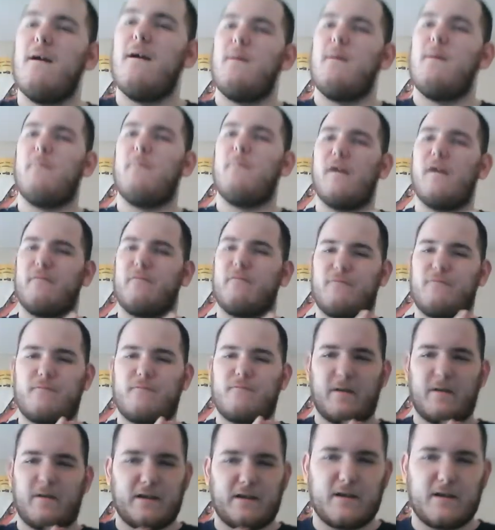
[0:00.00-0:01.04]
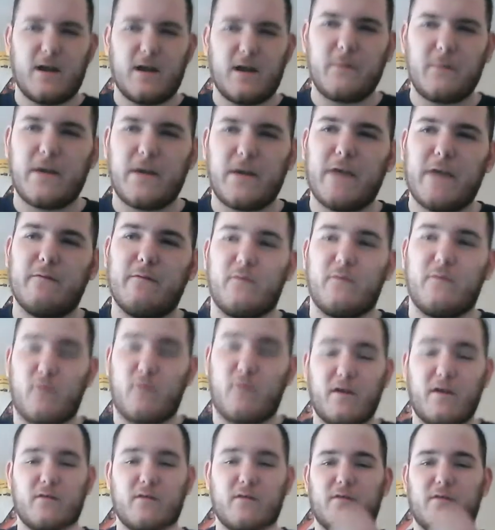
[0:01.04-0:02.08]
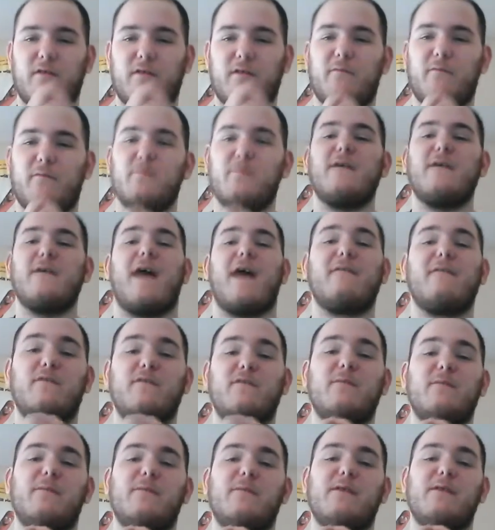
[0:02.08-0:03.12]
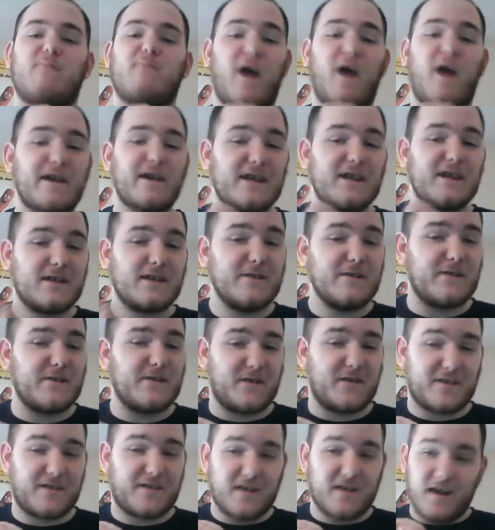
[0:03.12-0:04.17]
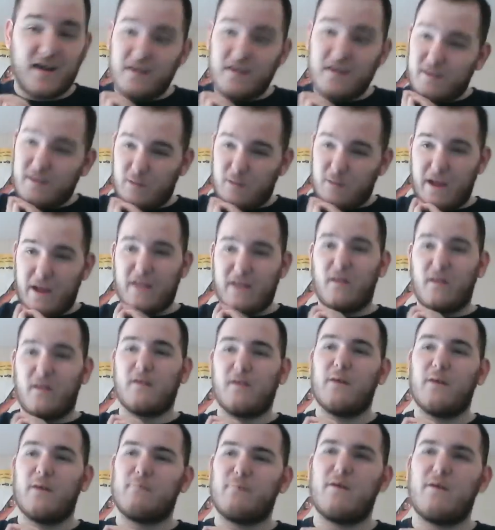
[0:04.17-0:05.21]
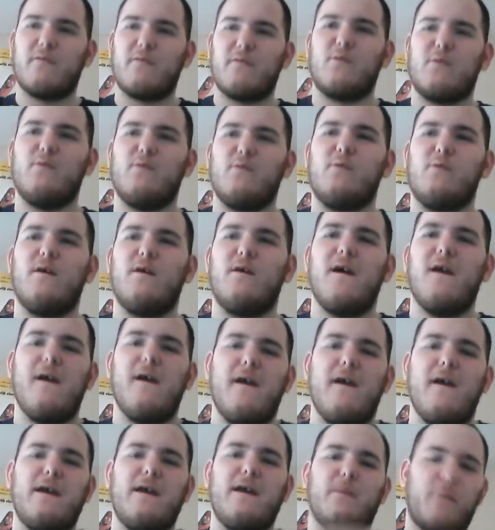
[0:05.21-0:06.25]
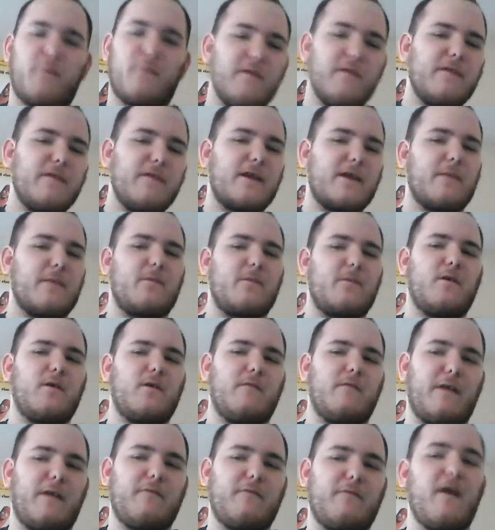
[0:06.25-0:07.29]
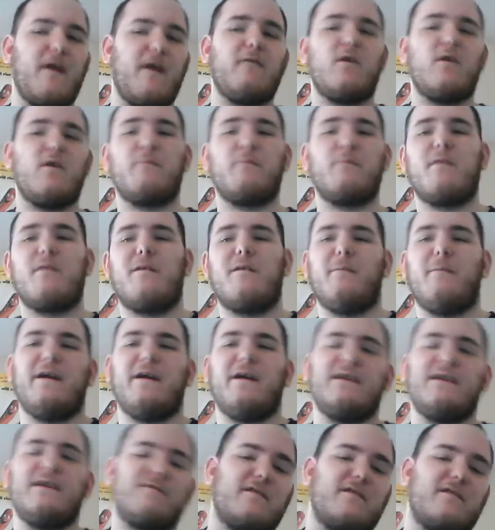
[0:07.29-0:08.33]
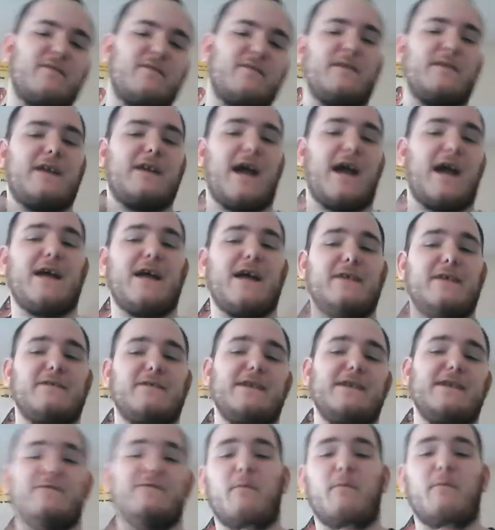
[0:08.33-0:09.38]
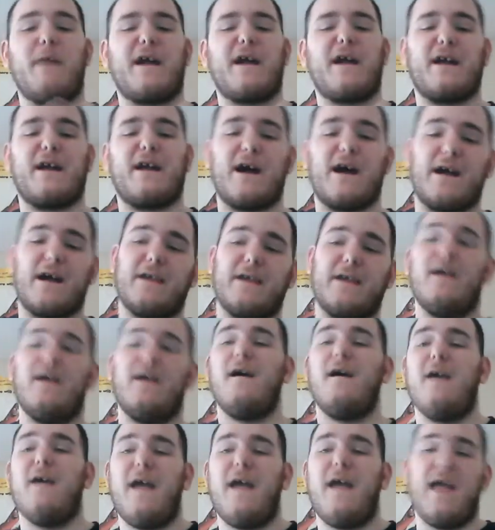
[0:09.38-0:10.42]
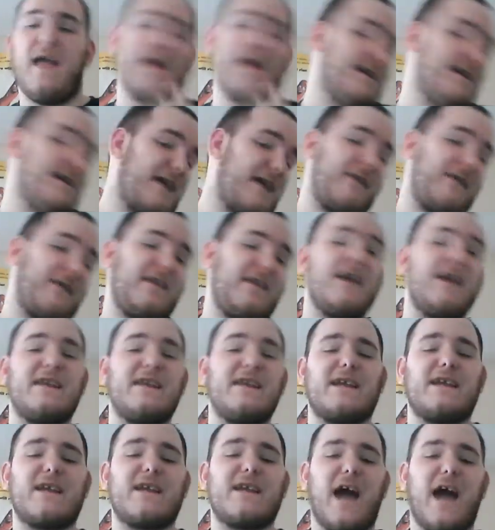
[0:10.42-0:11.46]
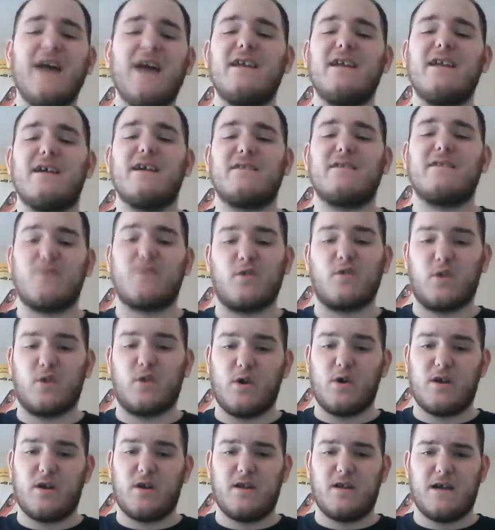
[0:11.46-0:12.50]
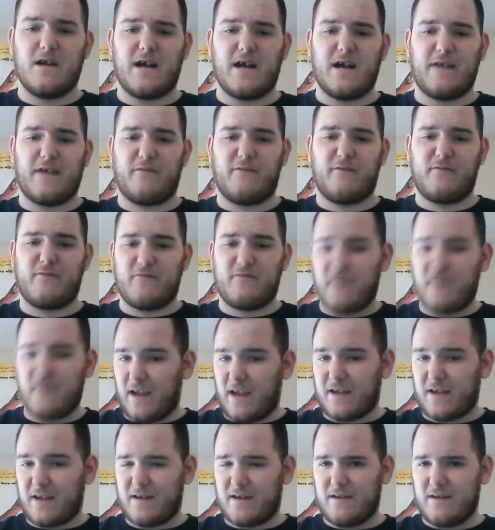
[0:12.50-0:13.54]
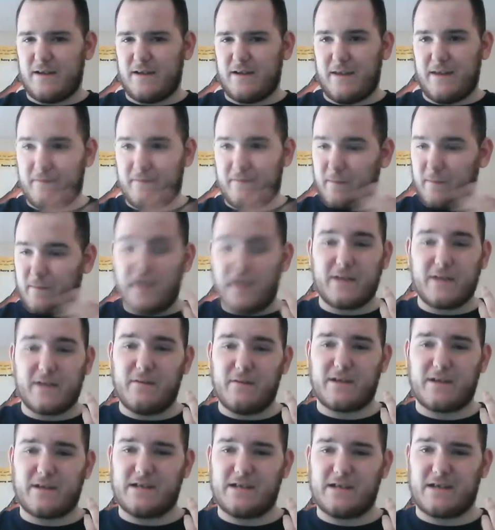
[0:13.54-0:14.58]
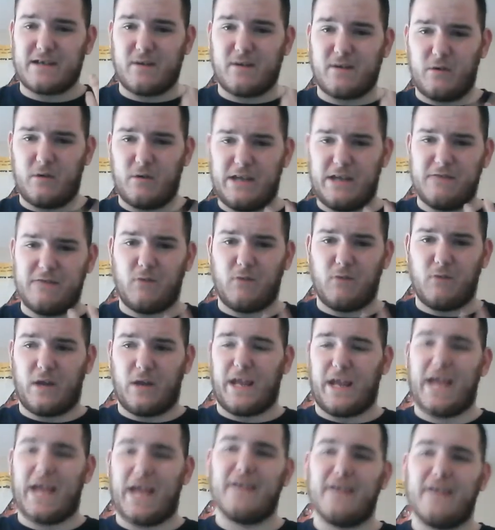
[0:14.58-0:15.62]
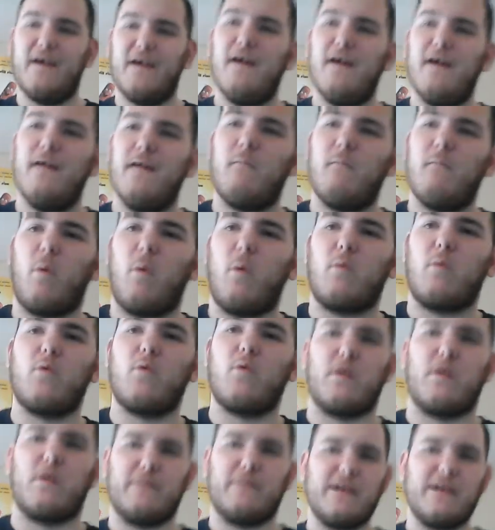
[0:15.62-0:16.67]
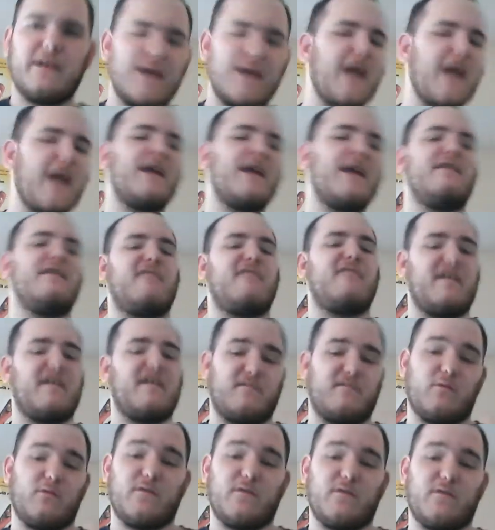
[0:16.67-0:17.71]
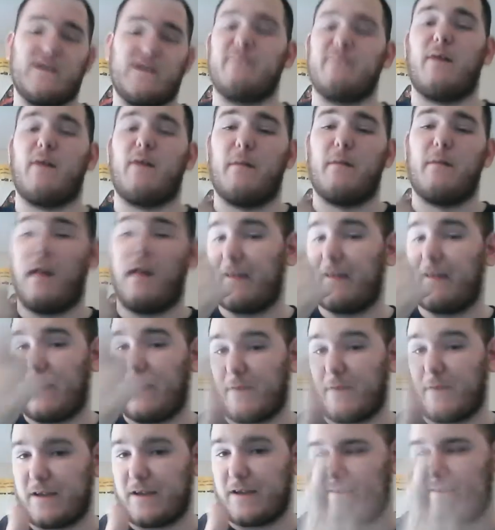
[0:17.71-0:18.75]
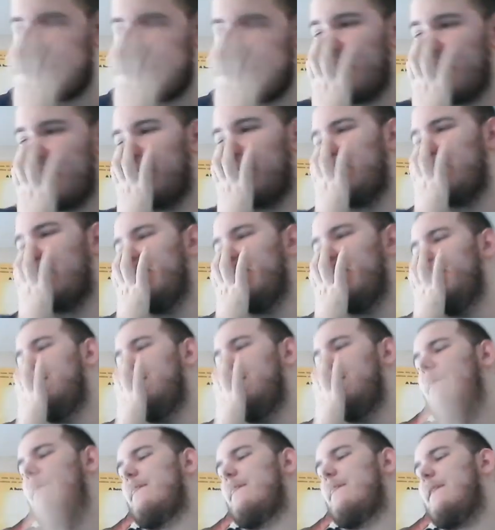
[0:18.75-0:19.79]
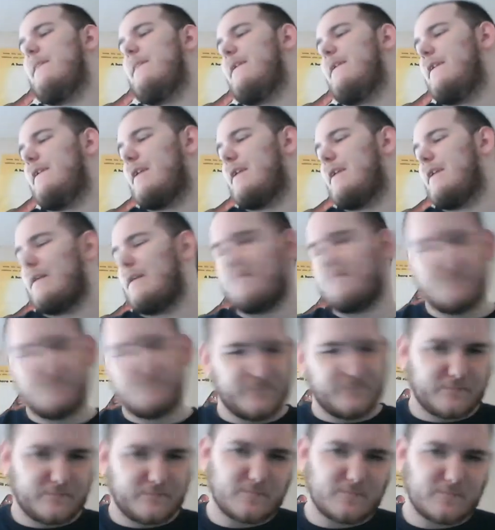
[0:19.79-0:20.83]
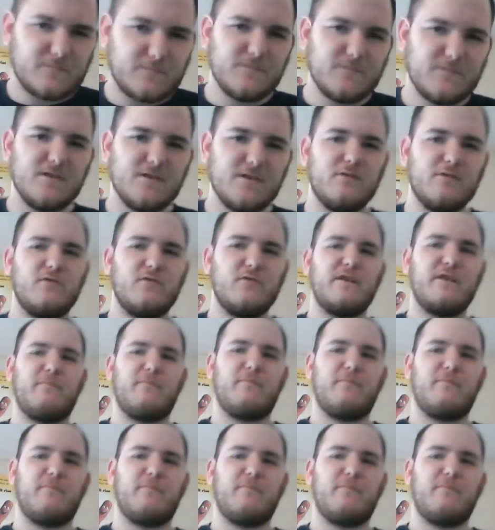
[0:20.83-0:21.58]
But Frank and Comp came with the director of the movie happened to be Ronnie Cliver, Craig's long-up brother, who, in a previous episode, they found long-up brother, but he turned out to be kind of an evil bad guy. And at the end, he kind of turned good, I think. At the beginning of it, he turned evil again. Well, for him, he's saying he changed a new leaf, blah, blah, yeah, we'll get to that in a minute. You know, new leaf.